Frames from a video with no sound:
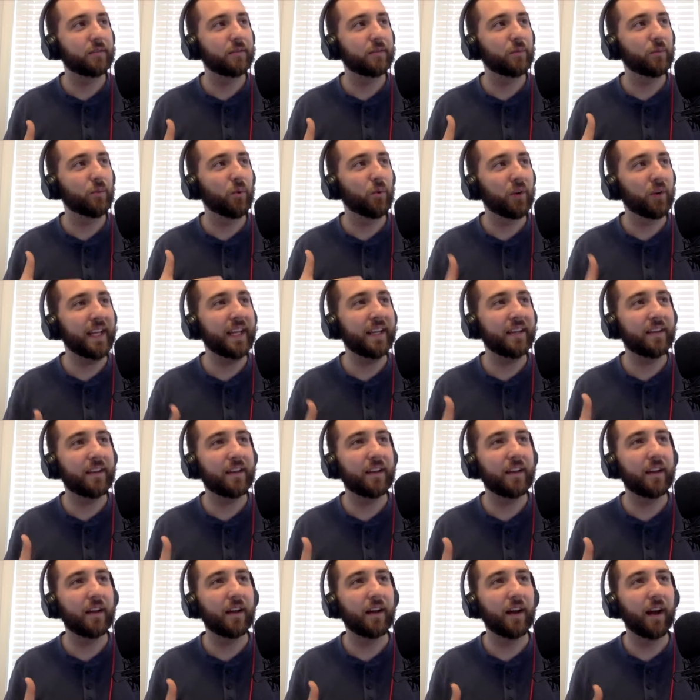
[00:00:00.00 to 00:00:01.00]
wanting
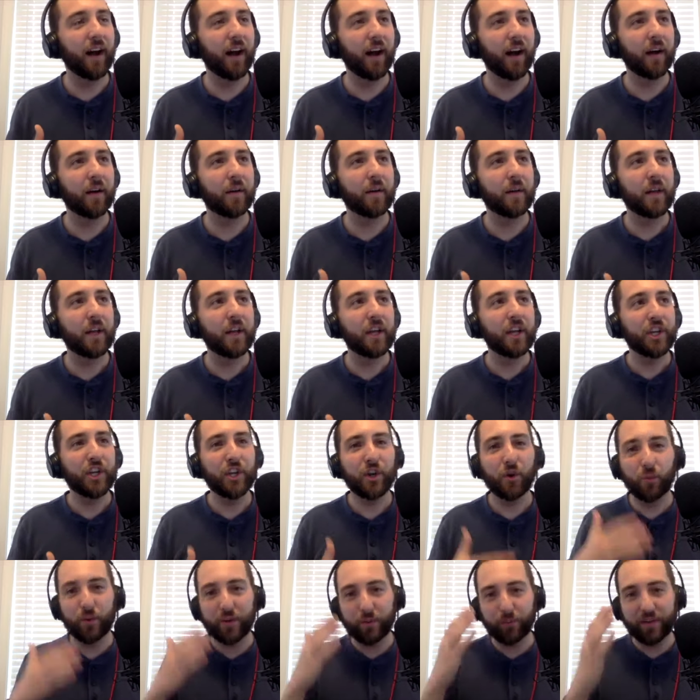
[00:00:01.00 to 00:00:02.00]
uh you
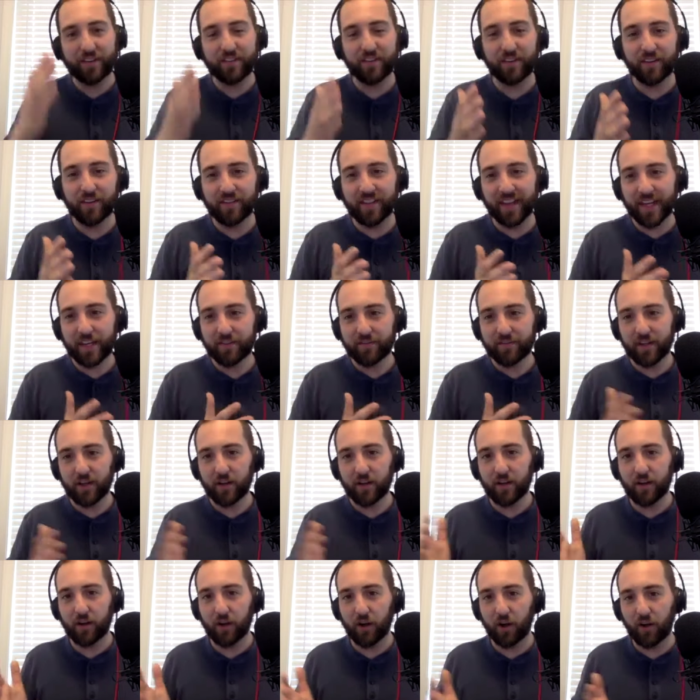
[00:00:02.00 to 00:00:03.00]
know, we, we tend to think of it, a,
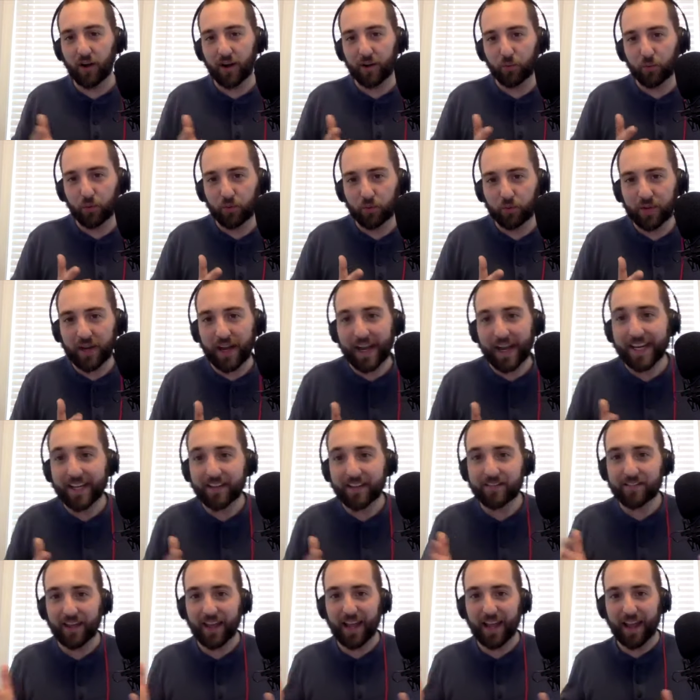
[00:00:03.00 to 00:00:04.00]
uh, all right, well, when I
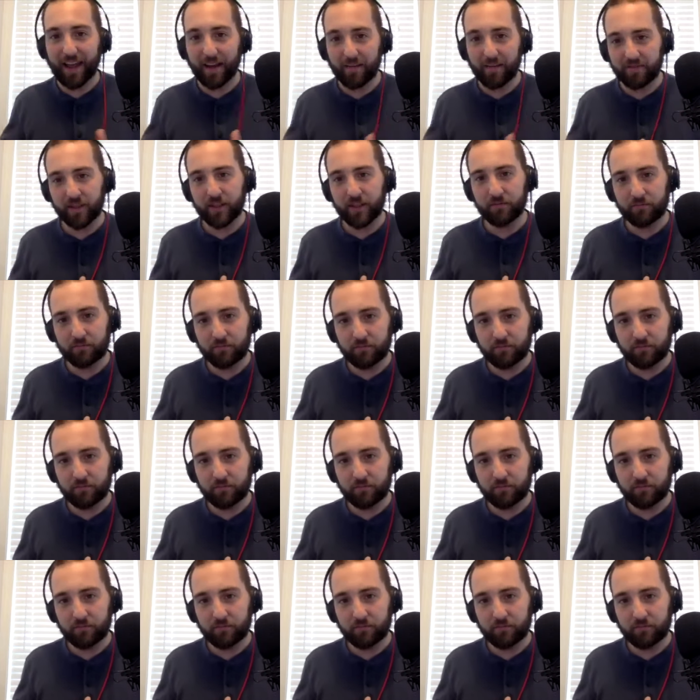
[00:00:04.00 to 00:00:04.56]
get to heaven,